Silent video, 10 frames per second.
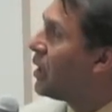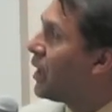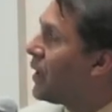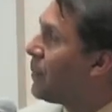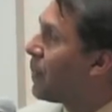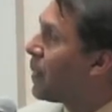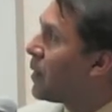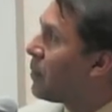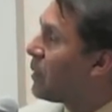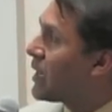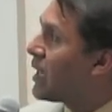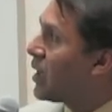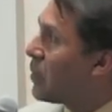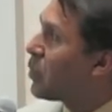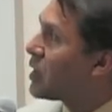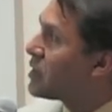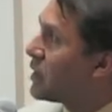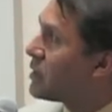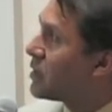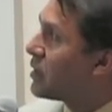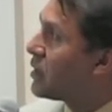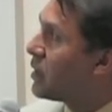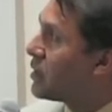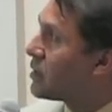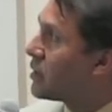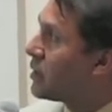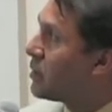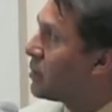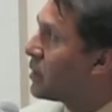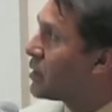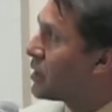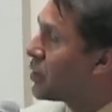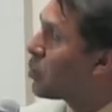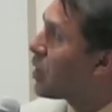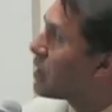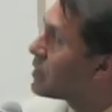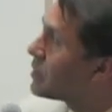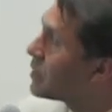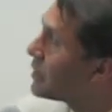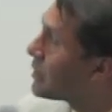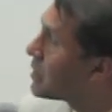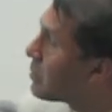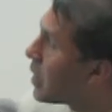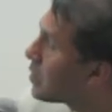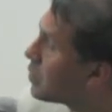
Um, but that operates as a as a as an enterprise, and it's about